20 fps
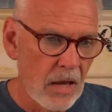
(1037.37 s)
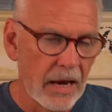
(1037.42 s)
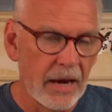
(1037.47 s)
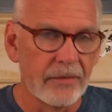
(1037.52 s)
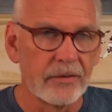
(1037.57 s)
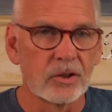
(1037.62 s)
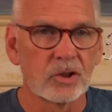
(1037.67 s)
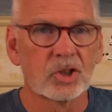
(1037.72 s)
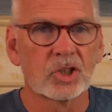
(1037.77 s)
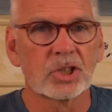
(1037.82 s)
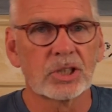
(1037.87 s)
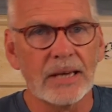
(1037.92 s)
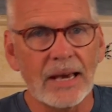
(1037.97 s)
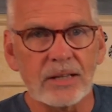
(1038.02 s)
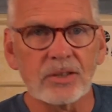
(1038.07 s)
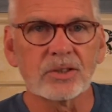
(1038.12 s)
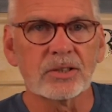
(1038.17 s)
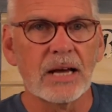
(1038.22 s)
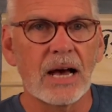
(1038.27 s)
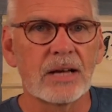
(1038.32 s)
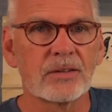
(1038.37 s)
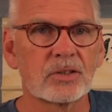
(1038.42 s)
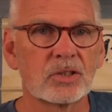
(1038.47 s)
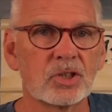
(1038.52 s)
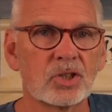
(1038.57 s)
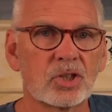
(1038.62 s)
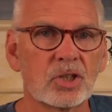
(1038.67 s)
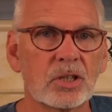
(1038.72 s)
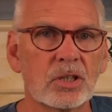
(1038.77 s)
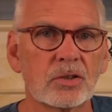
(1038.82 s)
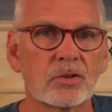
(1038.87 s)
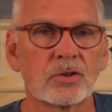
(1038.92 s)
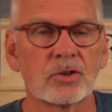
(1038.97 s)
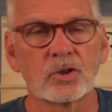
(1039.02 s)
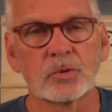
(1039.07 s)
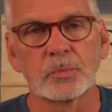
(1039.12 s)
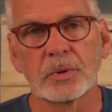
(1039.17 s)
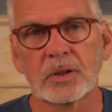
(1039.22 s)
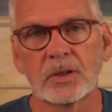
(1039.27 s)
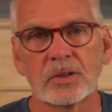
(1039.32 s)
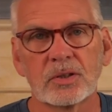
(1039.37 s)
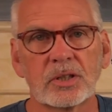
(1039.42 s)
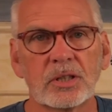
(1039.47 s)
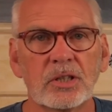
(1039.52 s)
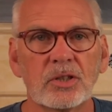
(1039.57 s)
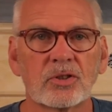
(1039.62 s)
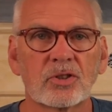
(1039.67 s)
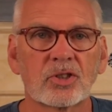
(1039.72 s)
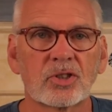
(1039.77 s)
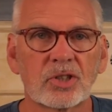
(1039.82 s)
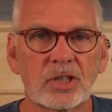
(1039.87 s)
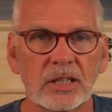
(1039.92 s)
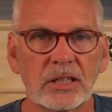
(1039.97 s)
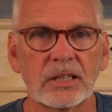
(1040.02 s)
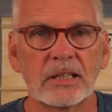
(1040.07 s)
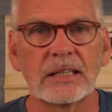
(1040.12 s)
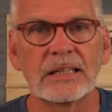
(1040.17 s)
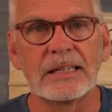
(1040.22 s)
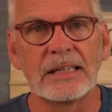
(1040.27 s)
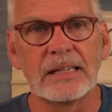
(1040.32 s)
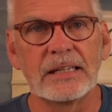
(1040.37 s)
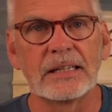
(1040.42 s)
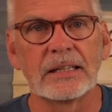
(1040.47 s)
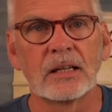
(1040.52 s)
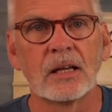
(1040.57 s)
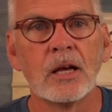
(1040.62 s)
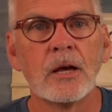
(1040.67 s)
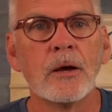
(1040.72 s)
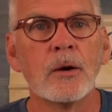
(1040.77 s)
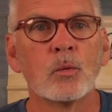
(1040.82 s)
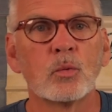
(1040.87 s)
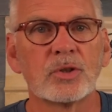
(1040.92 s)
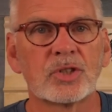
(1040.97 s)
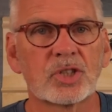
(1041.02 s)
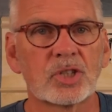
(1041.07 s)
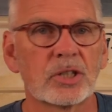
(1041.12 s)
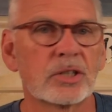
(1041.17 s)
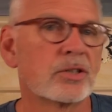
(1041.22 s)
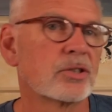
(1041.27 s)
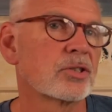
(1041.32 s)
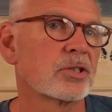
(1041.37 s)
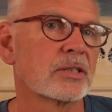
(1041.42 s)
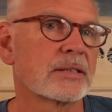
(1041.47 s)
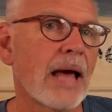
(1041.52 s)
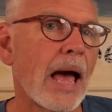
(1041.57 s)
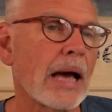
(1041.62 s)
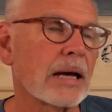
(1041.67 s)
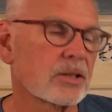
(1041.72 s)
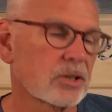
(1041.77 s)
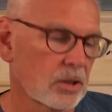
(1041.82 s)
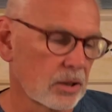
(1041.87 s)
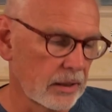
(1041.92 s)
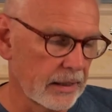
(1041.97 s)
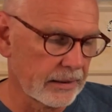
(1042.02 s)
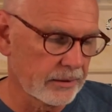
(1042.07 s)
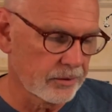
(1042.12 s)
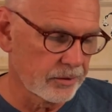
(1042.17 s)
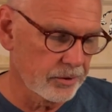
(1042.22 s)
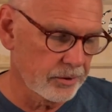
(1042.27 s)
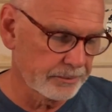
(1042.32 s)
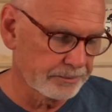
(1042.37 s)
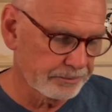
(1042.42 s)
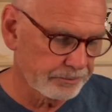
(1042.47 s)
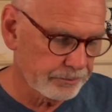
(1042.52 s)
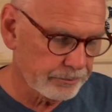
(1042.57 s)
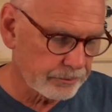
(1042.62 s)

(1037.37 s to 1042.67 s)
And they're chastising Jesus because he's sitting and eating with sinners and tax collectors.